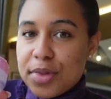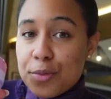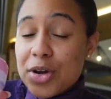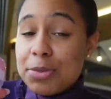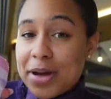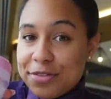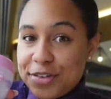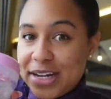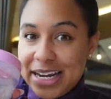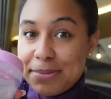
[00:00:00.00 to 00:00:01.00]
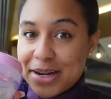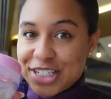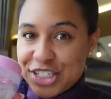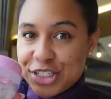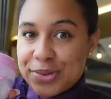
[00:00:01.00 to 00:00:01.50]
with my foot in my
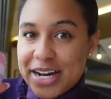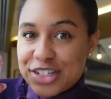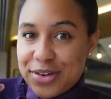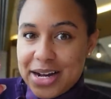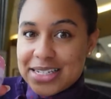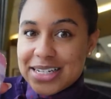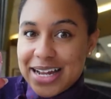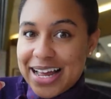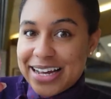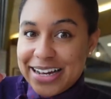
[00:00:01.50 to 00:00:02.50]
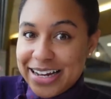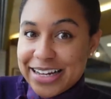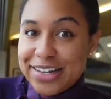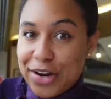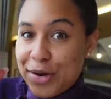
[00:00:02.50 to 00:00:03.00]
shoe, I tried to like,
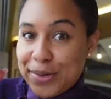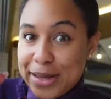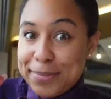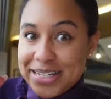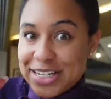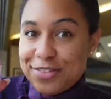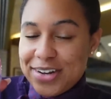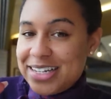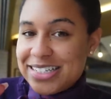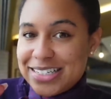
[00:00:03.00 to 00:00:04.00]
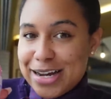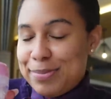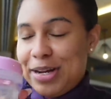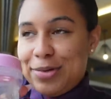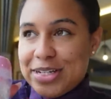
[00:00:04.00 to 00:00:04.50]
you know, get myself unstuck,
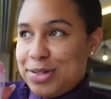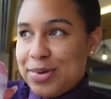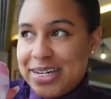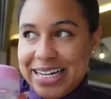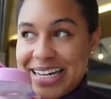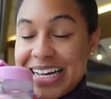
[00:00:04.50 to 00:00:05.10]
but it wasn't working.